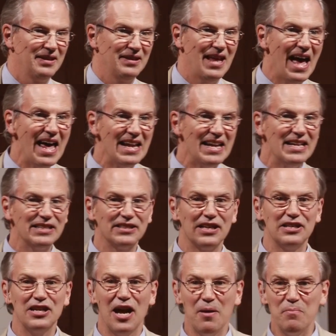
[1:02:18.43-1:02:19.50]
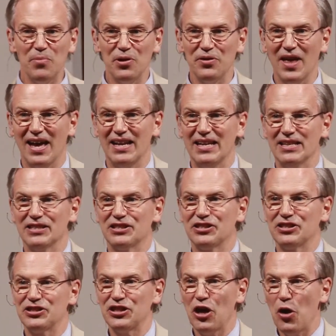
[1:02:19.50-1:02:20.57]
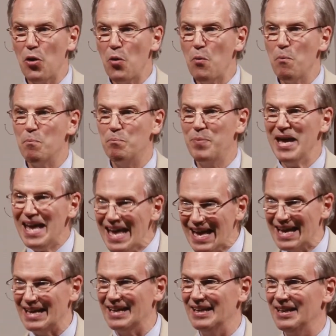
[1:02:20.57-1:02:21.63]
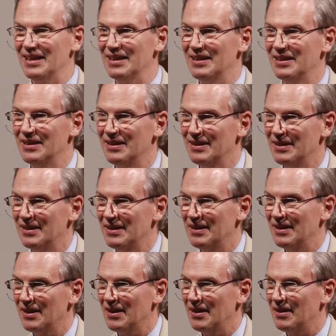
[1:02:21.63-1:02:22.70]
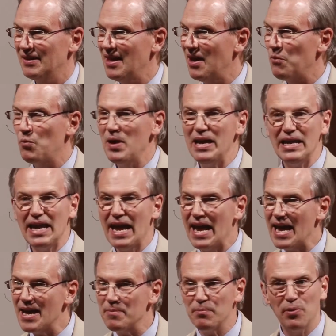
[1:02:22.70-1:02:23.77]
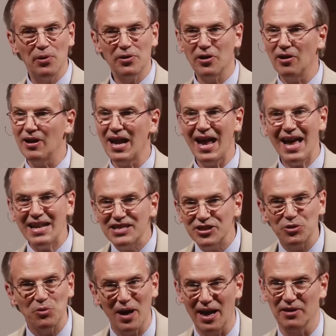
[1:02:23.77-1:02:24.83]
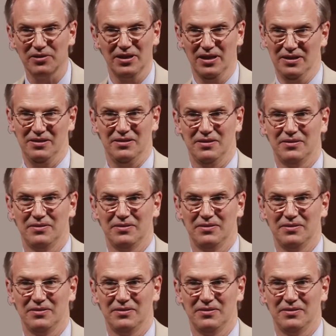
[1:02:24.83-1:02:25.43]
That is a number that is so big that we can't put our heads around it.